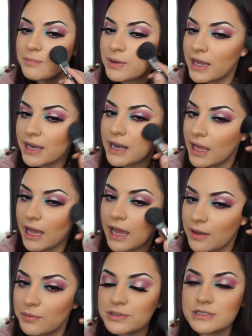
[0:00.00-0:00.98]
but
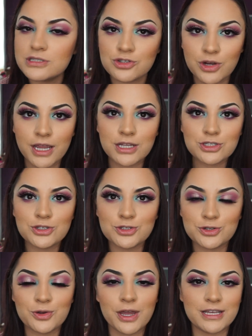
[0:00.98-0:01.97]
I was trying to
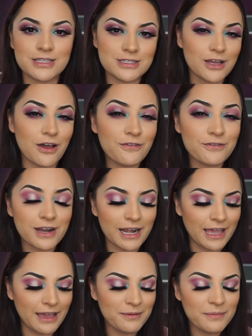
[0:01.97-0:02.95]
do a soft
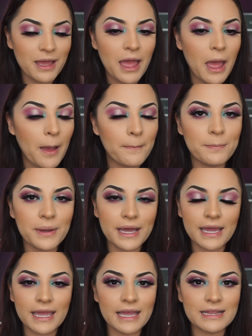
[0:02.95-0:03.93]
glam,
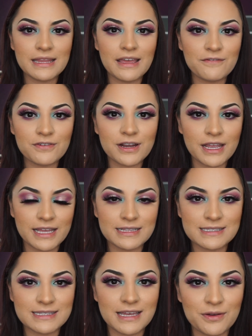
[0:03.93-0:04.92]
but it never
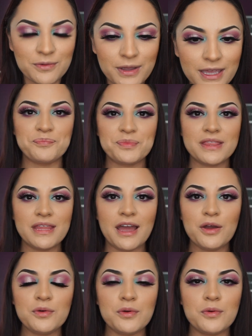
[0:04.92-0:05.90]
ends that way.
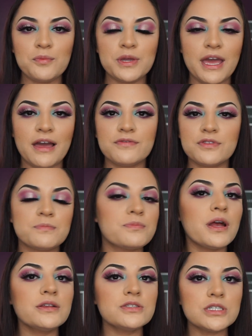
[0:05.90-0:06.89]
Now we have the
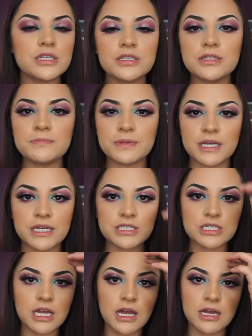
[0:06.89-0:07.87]
bronzer, the
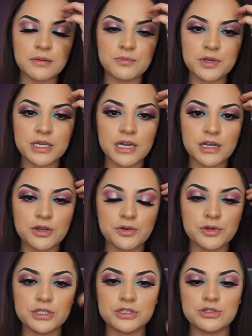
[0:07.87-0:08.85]
blush. We are
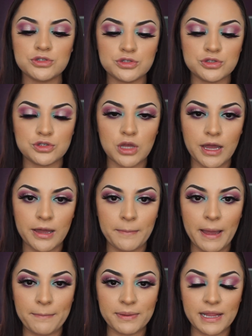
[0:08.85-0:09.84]
going to
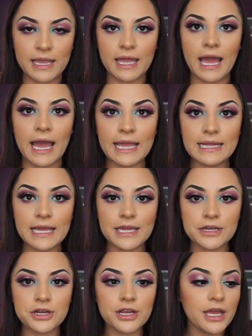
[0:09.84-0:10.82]
apply
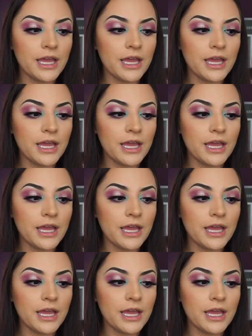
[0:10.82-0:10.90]
highlighter,